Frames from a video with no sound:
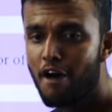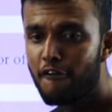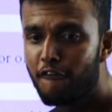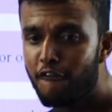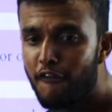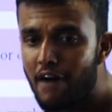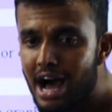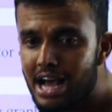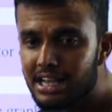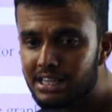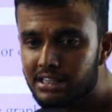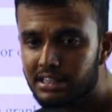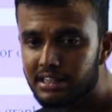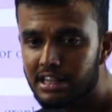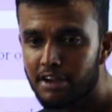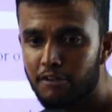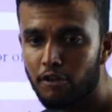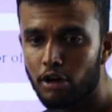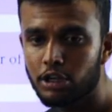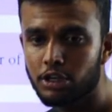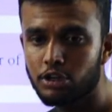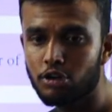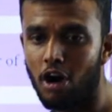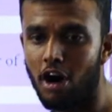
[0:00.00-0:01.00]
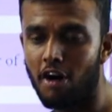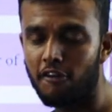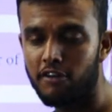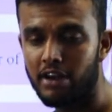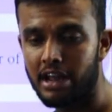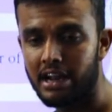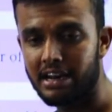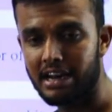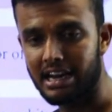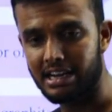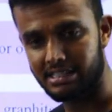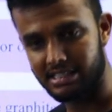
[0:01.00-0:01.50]
First, they went to
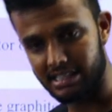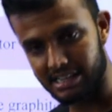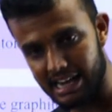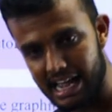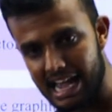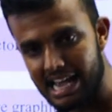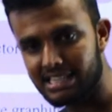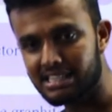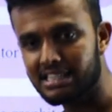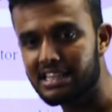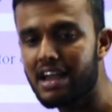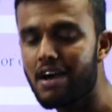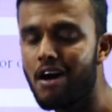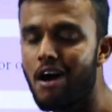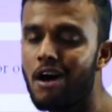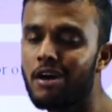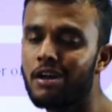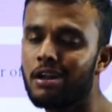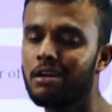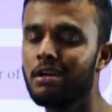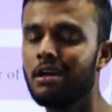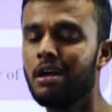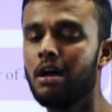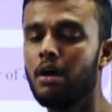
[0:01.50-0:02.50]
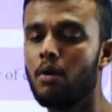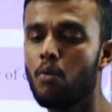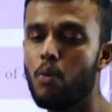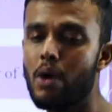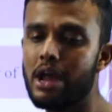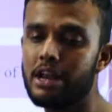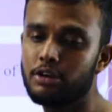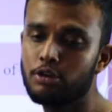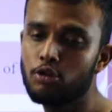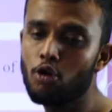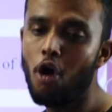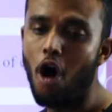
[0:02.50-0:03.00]
offline, right, sir? Yes, they are
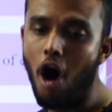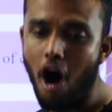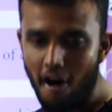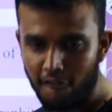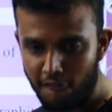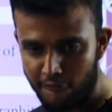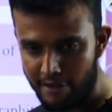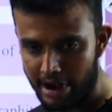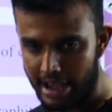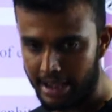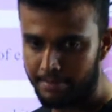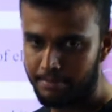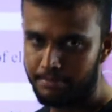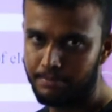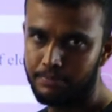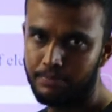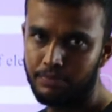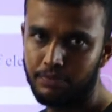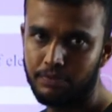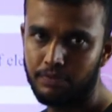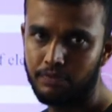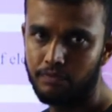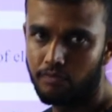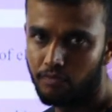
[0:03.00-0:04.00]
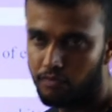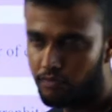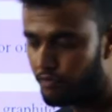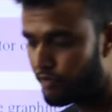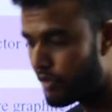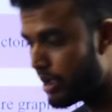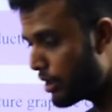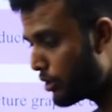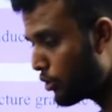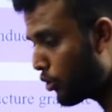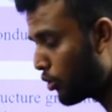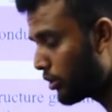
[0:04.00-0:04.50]
went to offline.
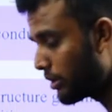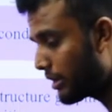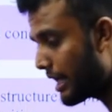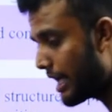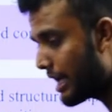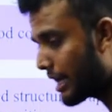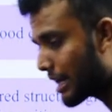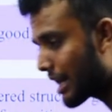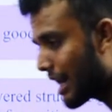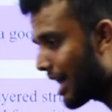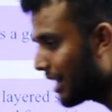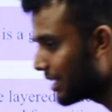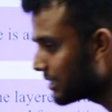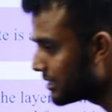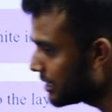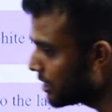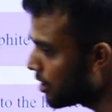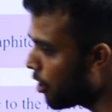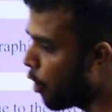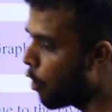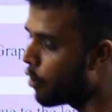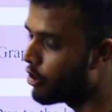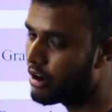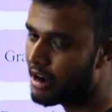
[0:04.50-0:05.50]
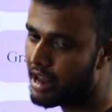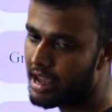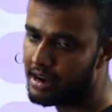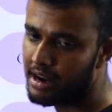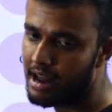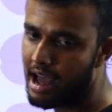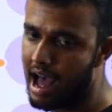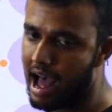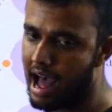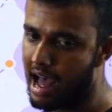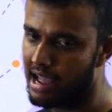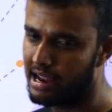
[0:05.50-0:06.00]
They don't take class in online.
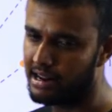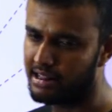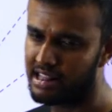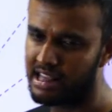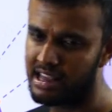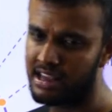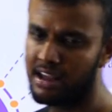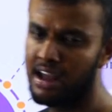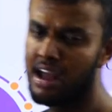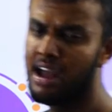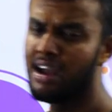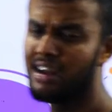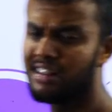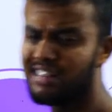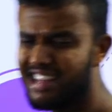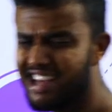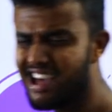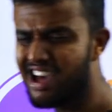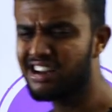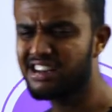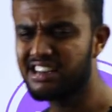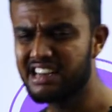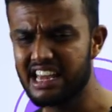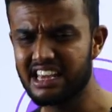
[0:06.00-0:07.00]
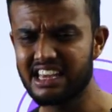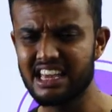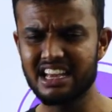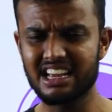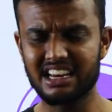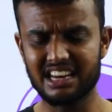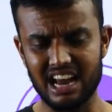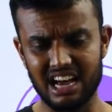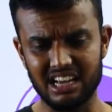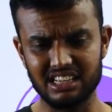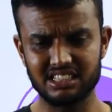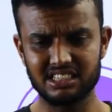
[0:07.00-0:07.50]
I think they are taking
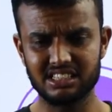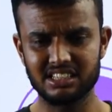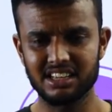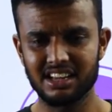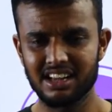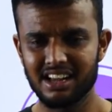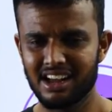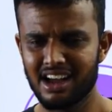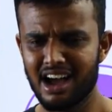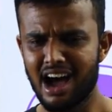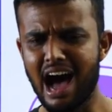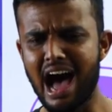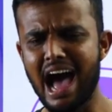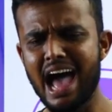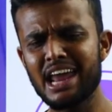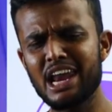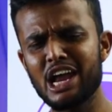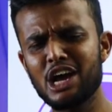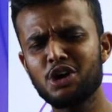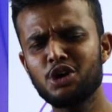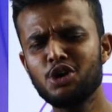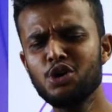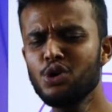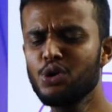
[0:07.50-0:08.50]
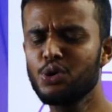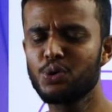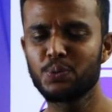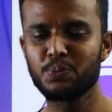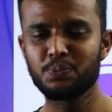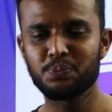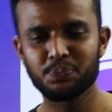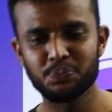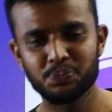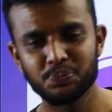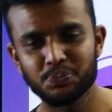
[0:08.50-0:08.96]
class. Hi, Raghu.